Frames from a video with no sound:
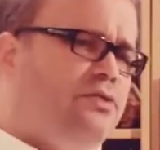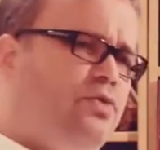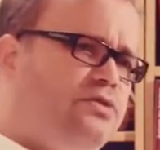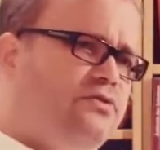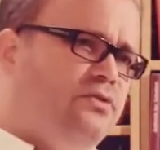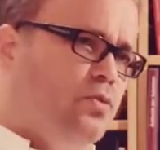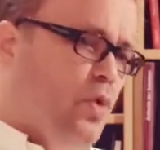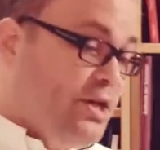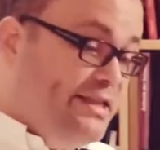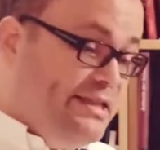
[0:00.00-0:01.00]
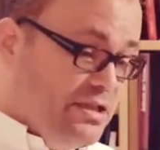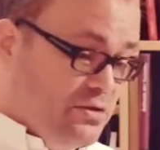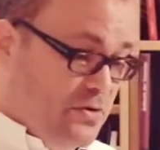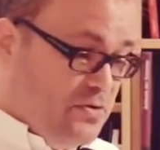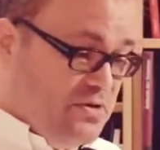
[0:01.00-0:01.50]
it worked for 1
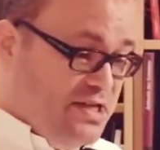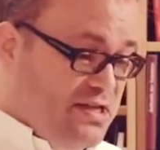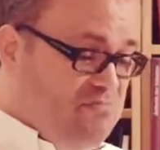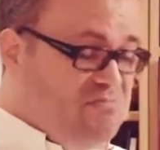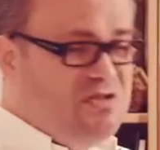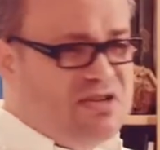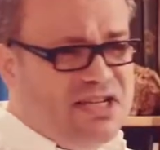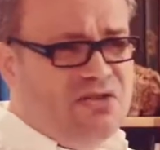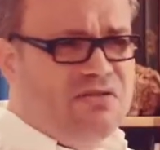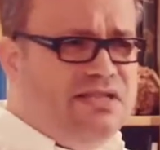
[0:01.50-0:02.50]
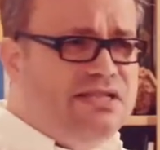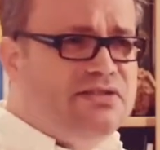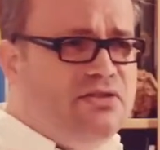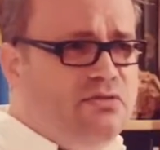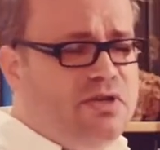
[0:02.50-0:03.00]
year only, you can only
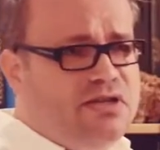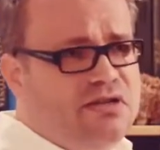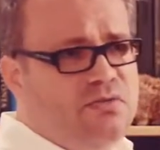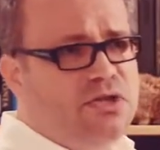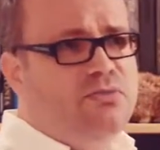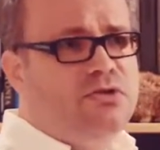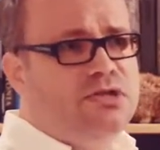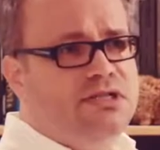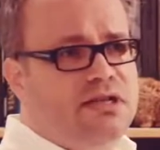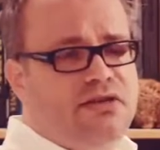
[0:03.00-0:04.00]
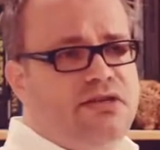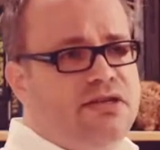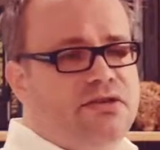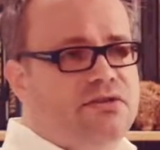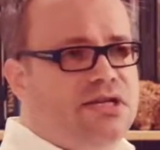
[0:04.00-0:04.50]
assume that it will work another
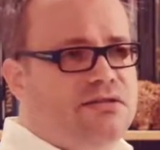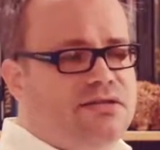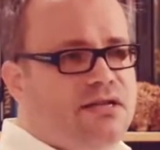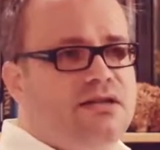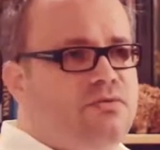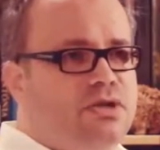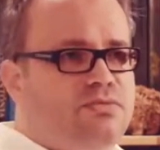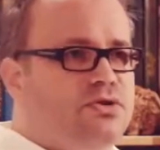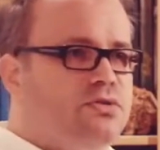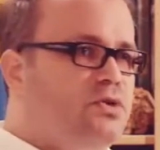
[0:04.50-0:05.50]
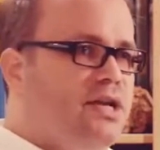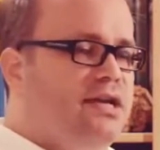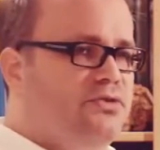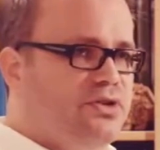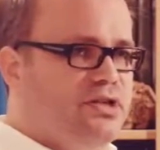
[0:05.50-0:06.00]
year. You cannot tell it will work
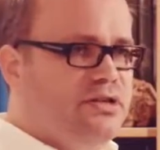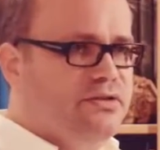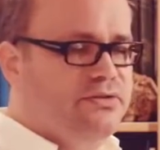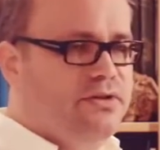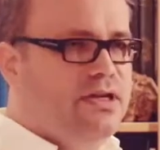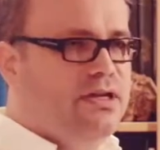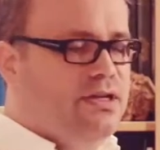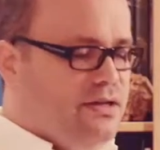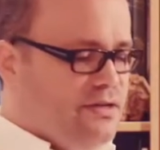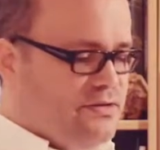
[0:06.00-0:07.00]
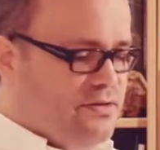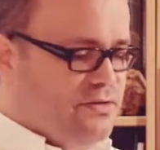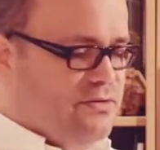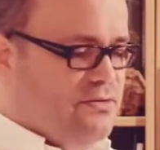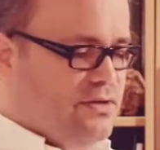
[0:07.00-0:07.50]
100 years.
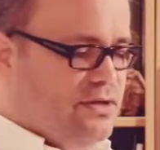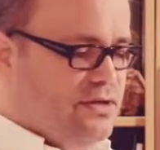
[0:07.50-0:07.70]
So